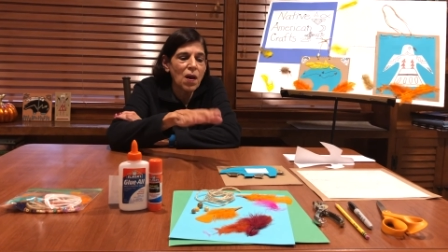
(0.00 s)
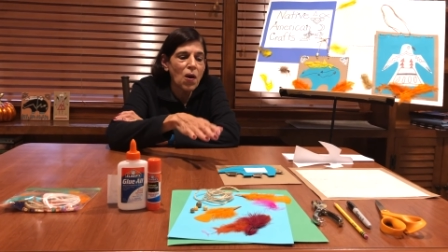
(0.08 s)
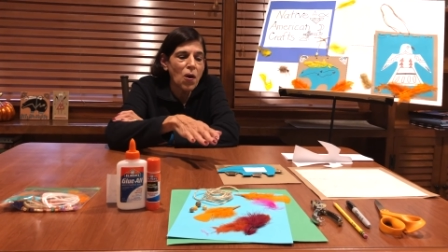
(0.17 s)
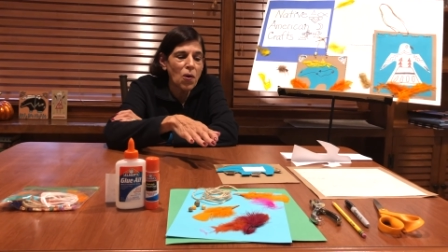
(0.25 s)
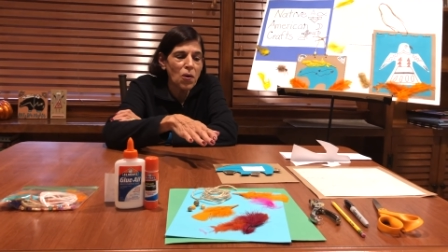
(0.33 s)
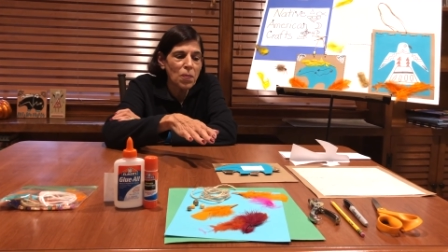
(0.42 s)

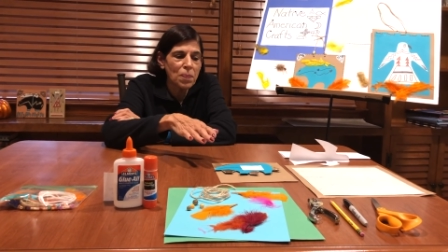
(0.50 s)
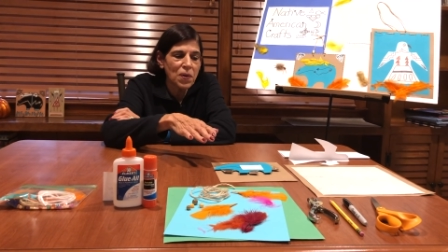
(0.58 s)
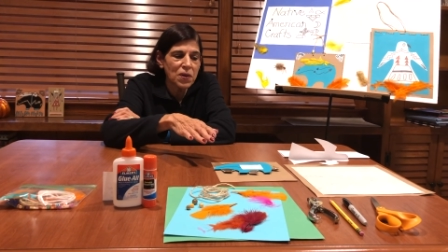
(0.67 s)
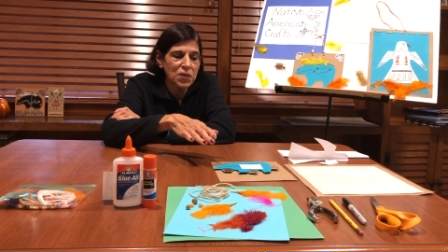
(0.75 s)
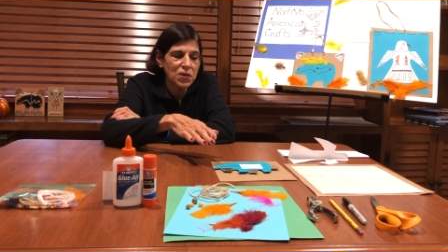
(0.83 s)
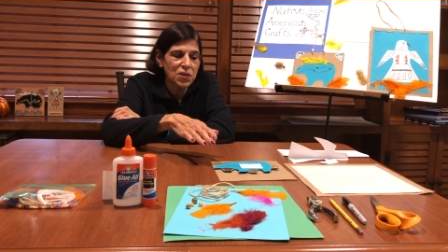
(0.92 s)
hole
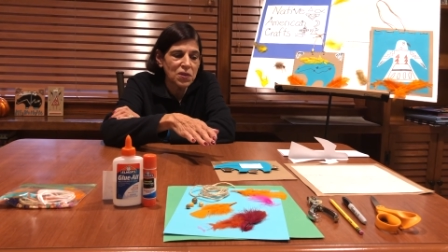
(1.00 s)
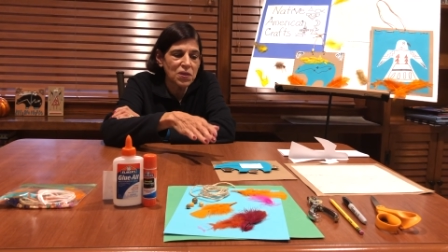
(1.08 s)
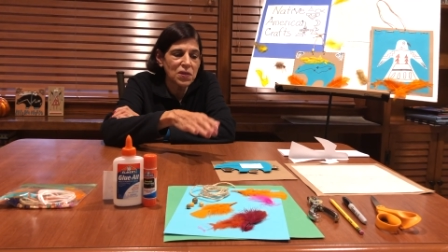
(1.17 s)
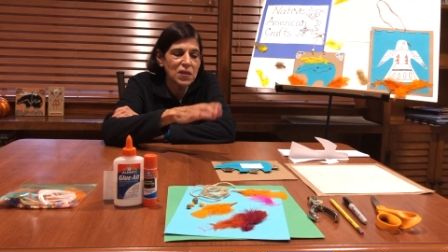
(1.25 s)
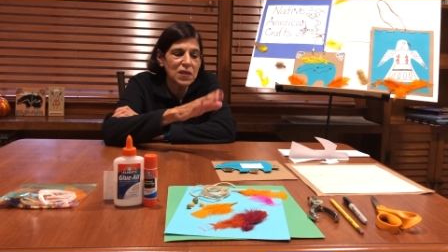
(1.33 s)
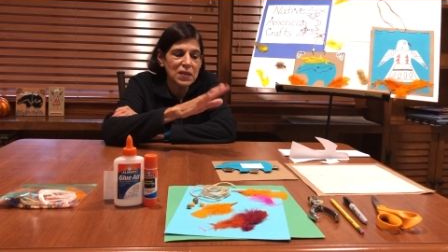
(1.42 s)

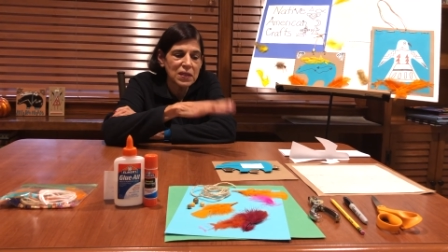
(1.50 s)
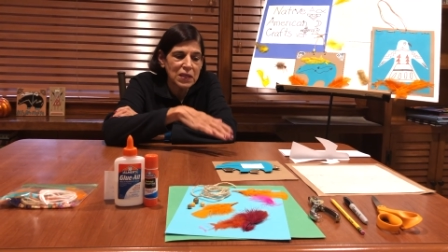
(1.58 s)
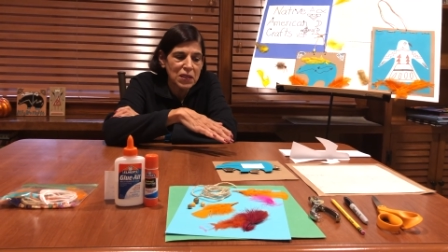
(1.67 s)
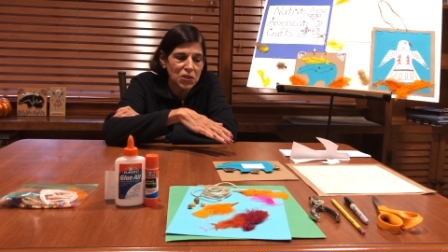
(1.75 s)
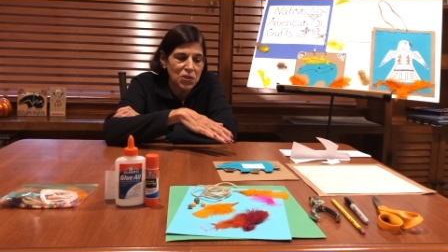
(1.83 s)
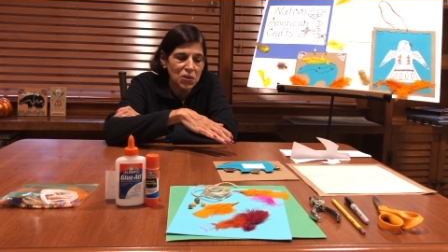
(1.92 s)
puncher,
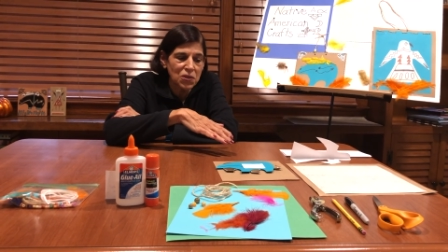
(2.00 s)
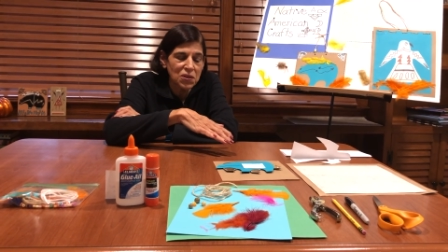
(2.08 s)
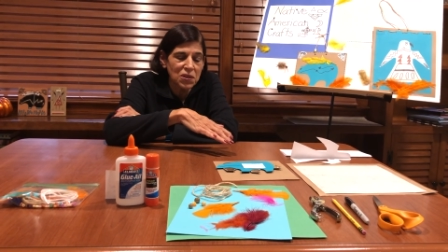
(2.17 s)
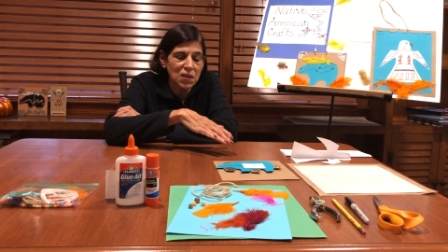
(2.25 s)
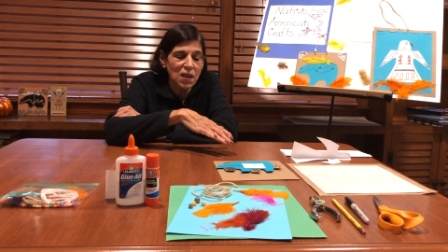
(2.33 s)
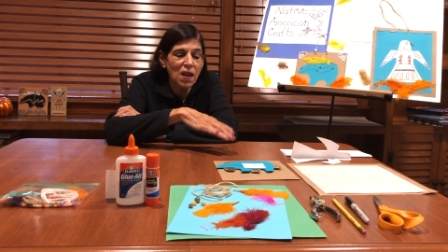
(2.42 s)
scissors.